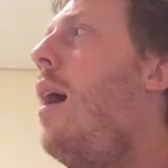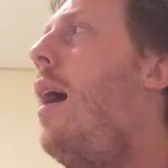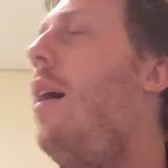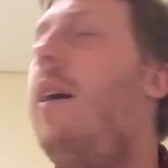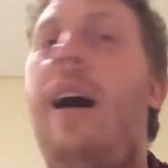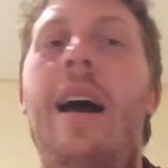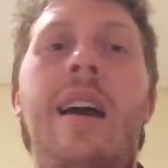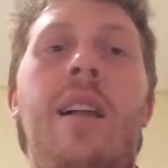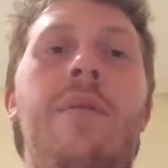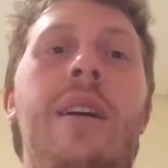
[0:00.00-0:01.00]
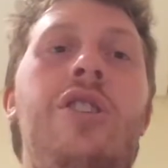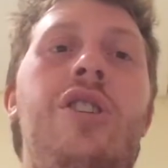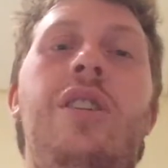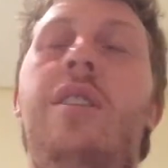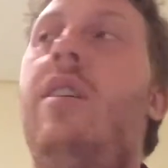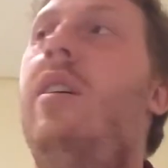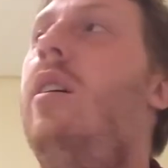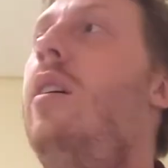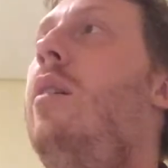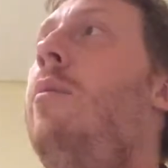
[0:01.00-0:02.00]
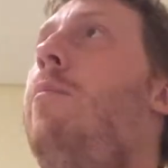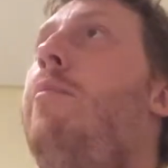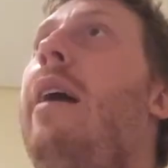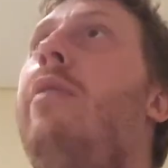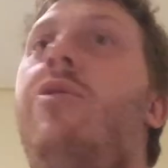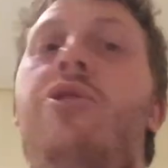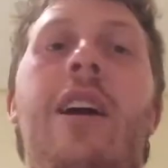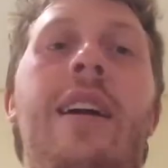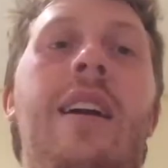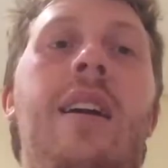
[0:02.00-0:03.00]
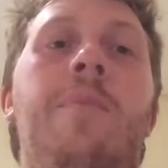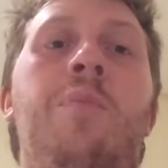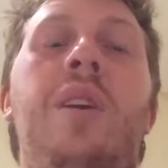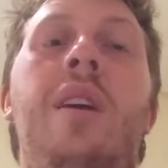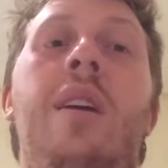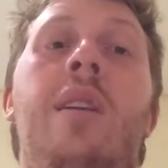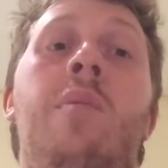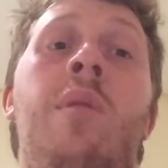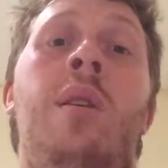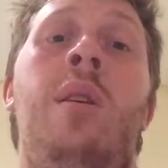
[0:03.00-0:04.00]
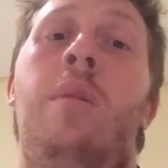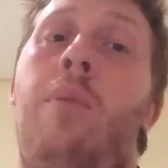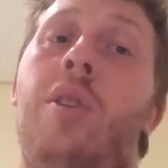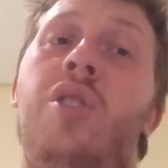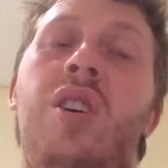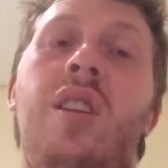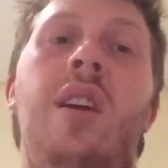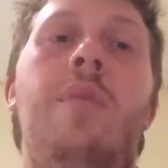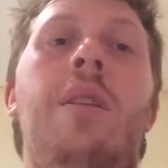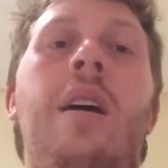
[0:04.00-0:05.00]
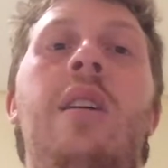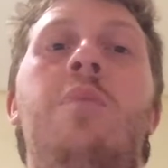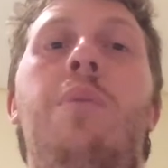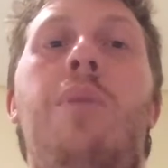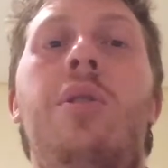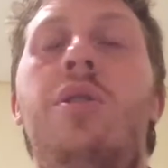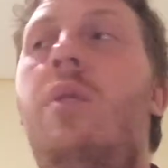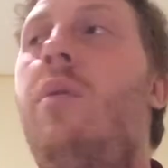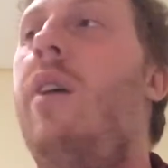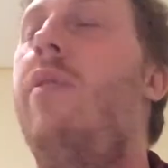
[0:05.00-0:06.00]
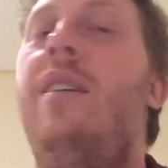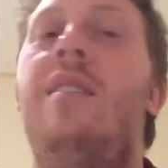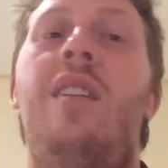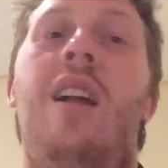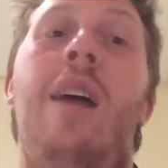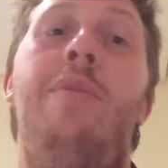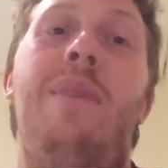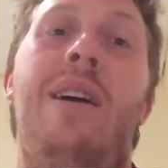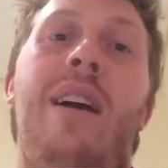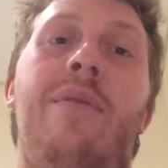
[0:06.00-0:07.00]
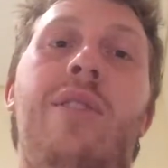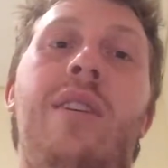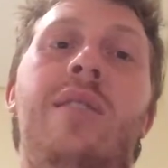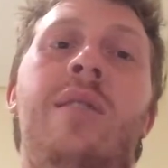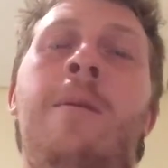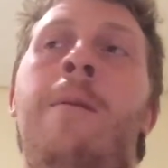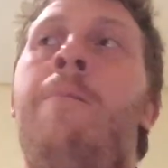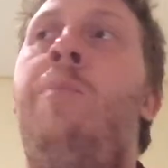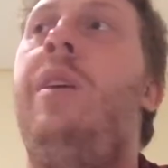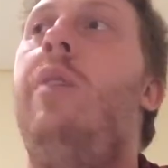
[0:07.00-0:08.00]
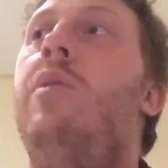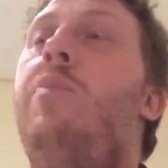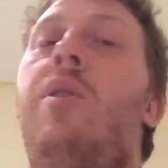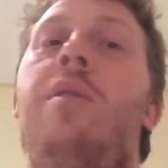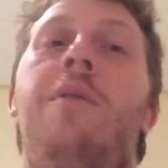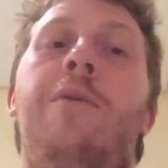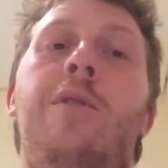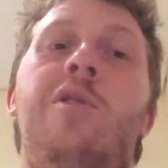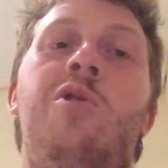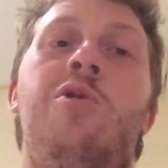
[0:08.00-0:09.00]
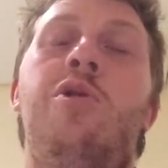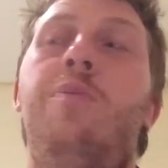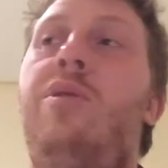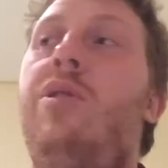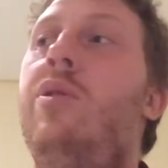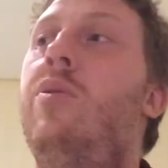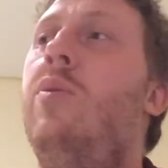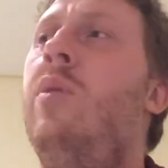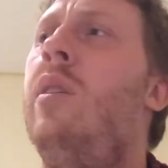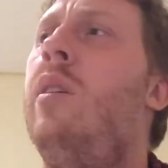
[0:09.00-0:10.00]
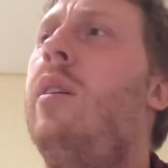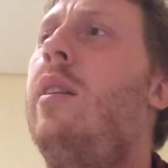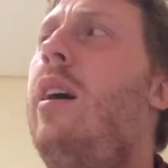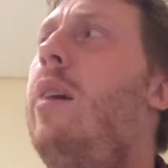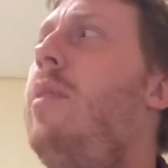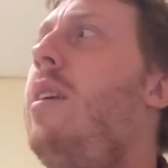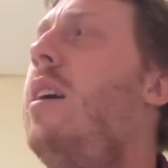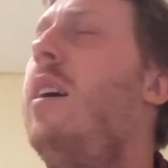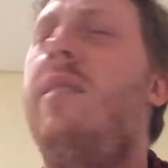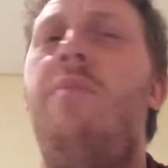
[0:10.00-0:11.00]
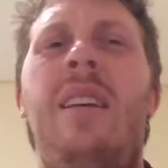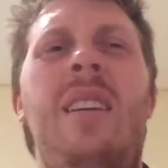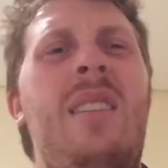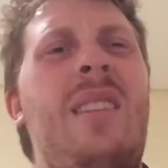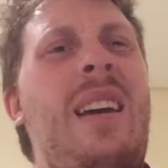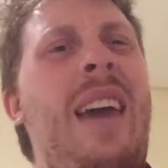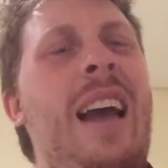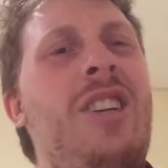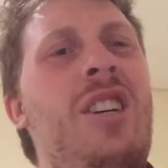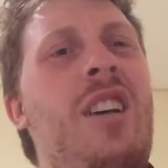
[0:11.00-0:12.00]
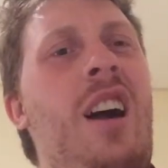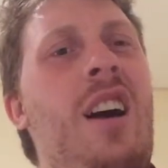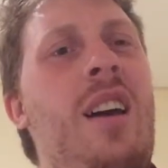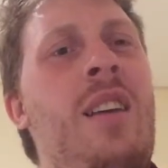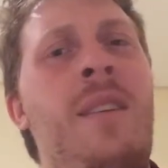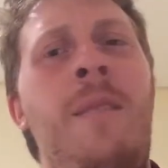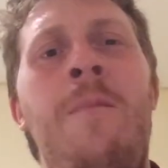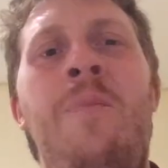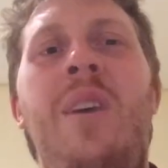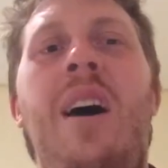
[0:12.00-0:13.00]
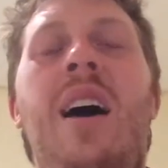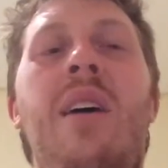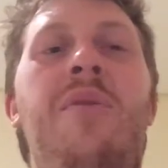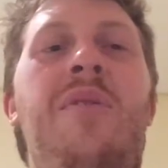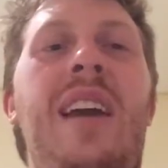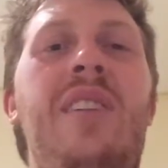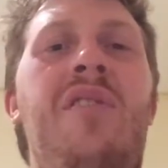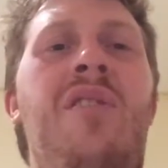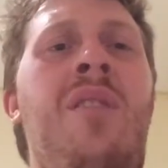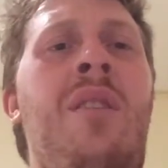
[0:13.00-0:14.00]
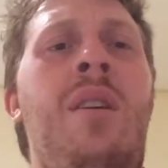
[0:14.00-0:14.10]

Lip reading: high elevation mountain trekking partially in the Himalayas, but partially wherever. He has climbed Mount Everest. He was part of the first group to climb the, I think it's like Kashingung face,